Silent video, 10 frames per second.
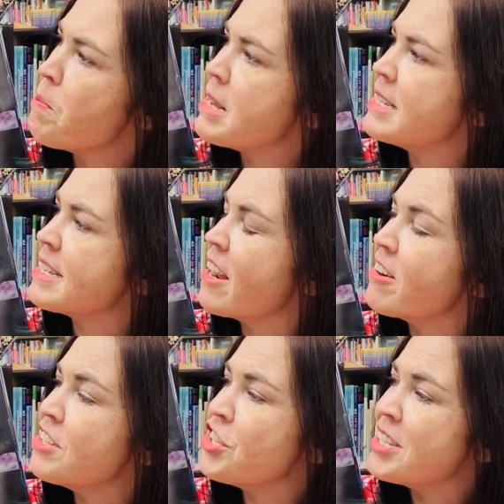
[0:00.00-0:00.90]
be
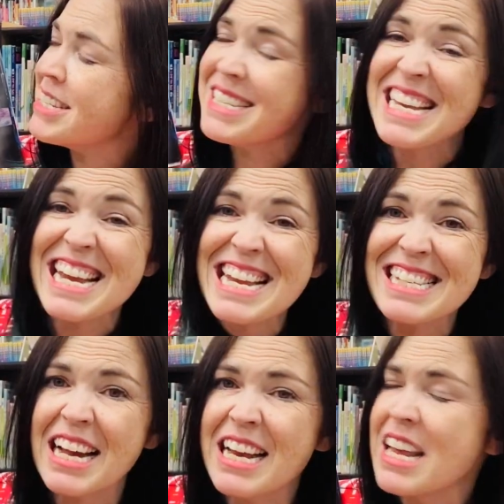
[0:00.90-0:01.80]
scared. It's just a teeny
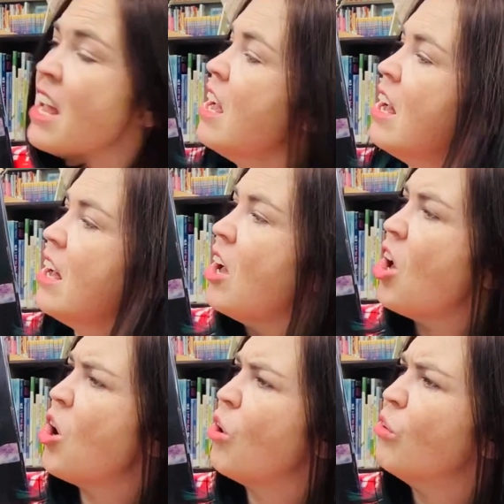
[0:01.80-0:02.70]
tiny,
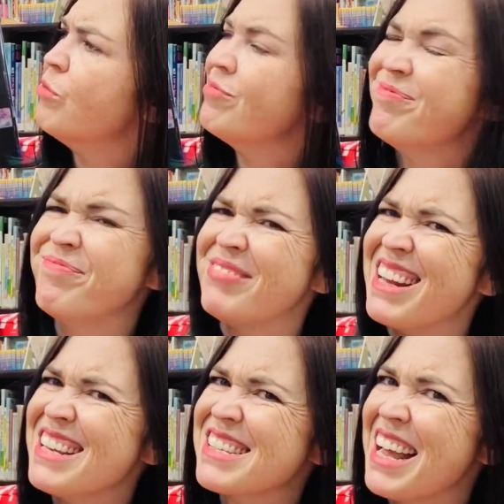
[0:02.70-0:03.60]
oh, hmm,
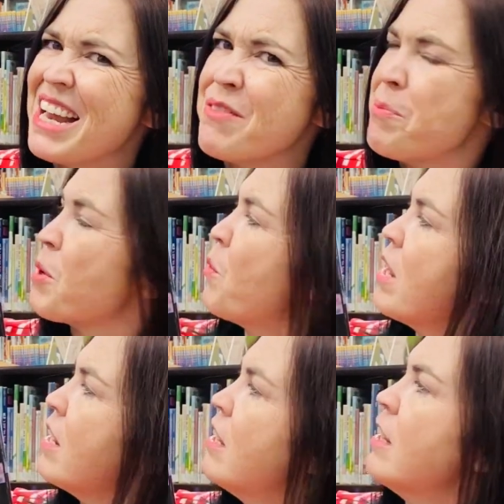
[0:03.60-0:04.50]
that is kind of a big
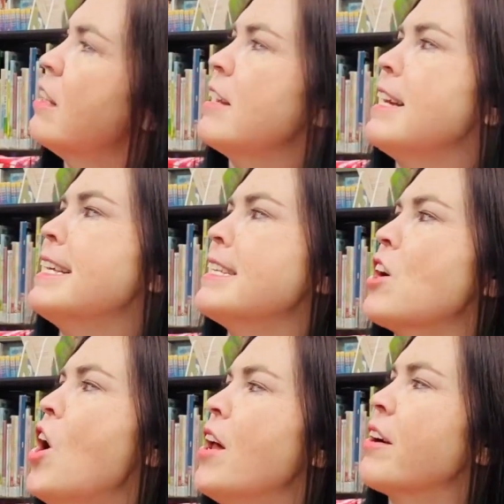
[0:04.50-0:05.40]
one. He's a
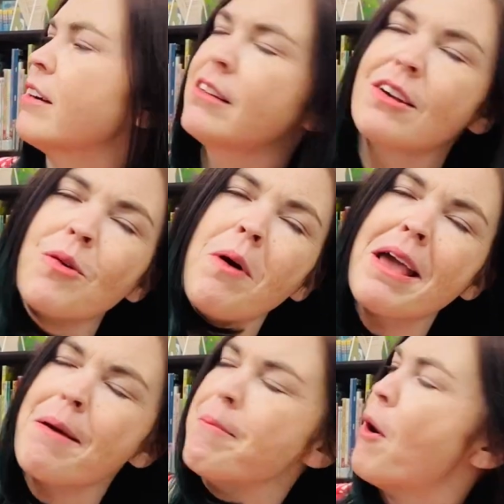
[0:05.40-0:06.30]
goner.
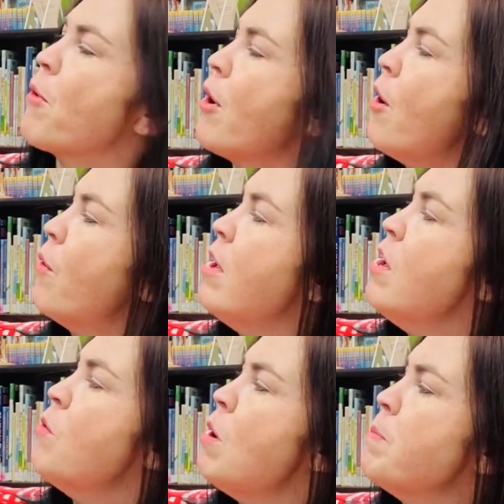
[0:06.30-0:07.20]
Quiet, Mogo.
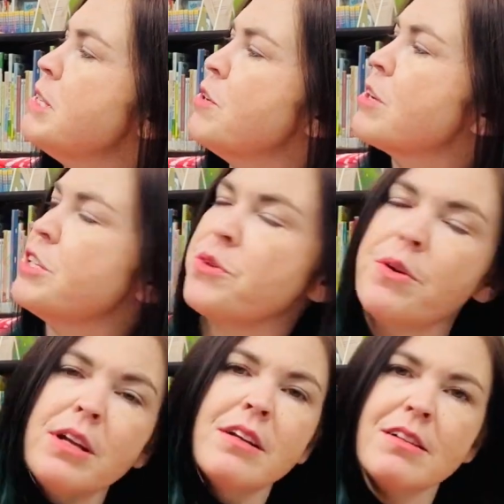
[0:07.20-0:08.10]
Wumpus, you can do
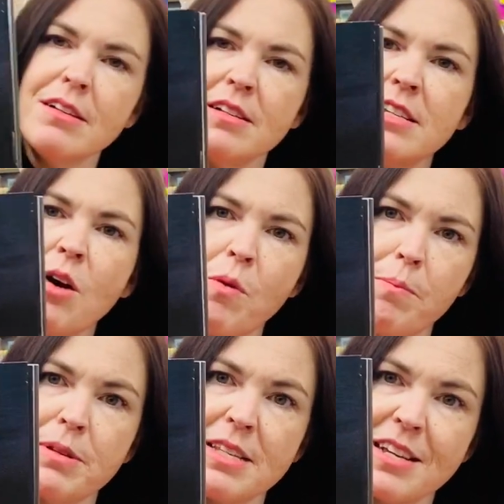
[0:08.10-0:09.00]
it. Tell
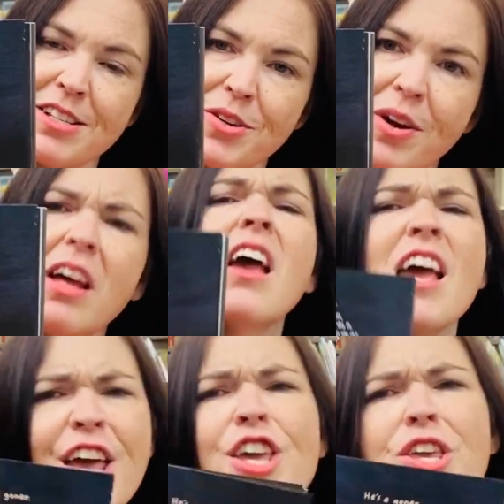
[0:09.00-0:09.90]
Wumpus you can do it.
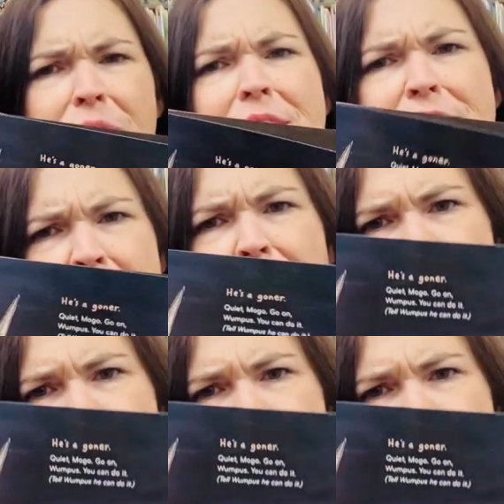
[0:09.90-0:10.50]
You can do